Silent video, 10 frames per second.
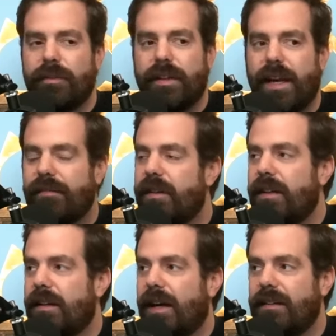really have
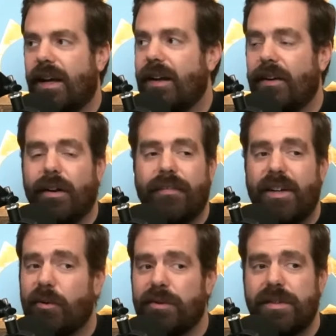any, I don't have any
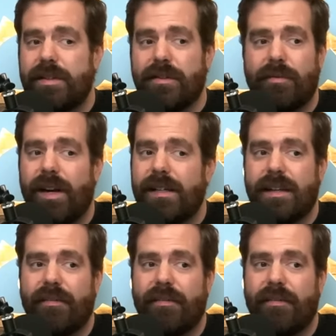horses in the race.